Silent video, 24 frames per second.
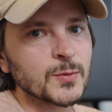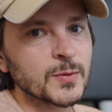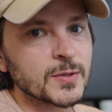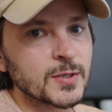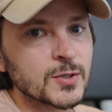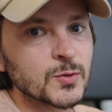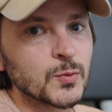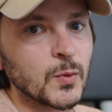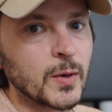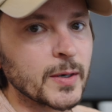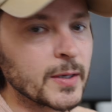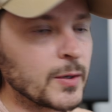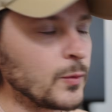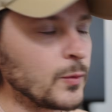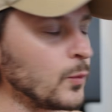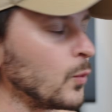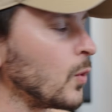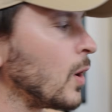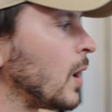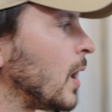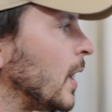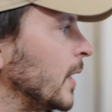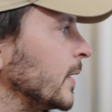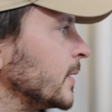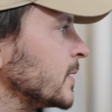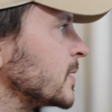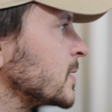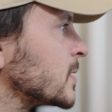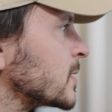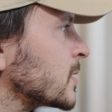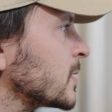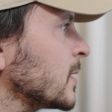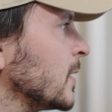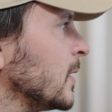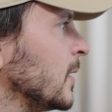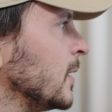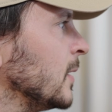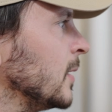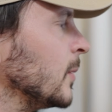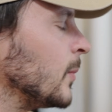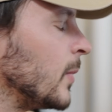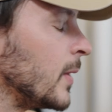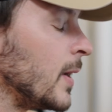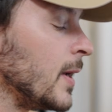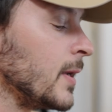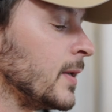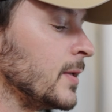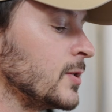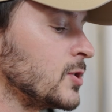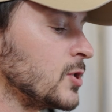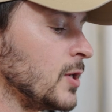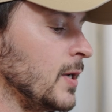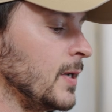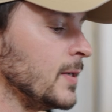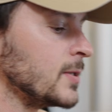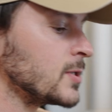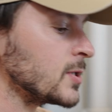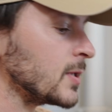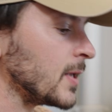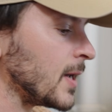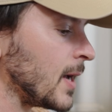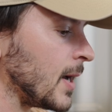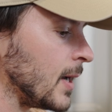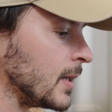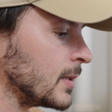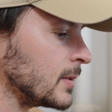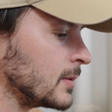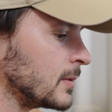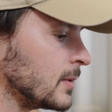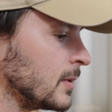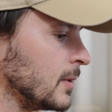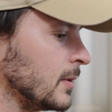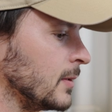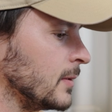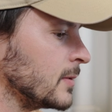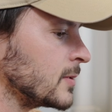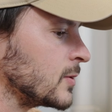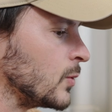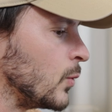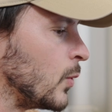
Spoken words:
which is what he wants, but I can change that to